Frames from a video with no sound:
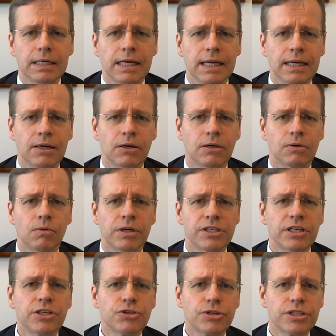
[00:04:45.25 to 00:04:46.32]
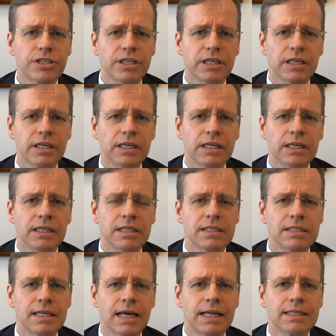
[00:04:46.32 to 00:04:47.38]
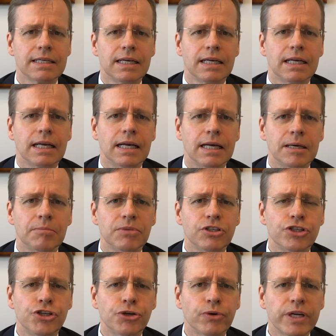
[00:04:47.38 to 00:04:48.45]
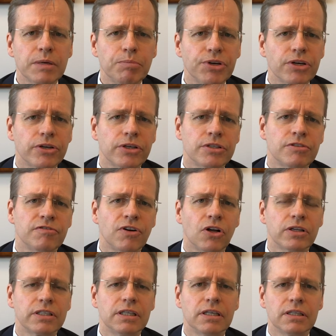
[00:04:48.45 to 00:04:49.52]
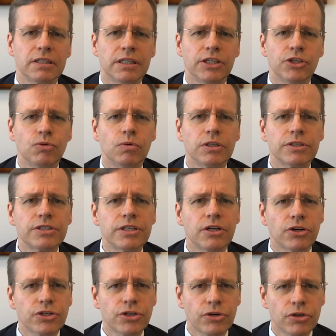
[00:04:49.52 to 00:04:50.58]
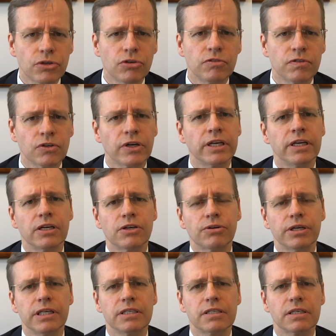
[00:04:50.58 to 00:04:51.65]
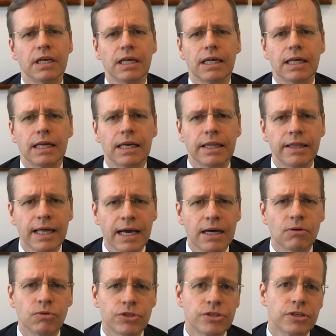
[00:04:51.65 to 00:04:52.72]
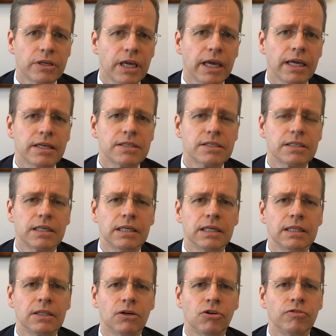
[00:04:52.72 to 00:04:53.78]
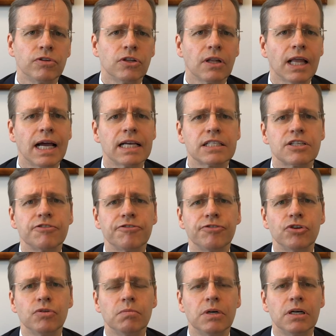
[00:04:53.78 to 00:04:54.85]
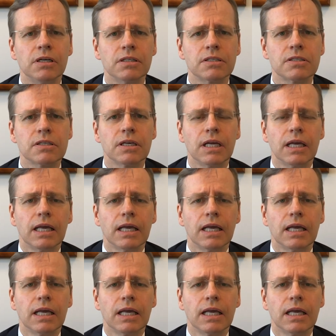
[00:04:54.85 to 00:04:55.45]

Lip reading: Now, what's interesting is that during periods of volatility, you will see our turnover increase, and that was the case over the last few months.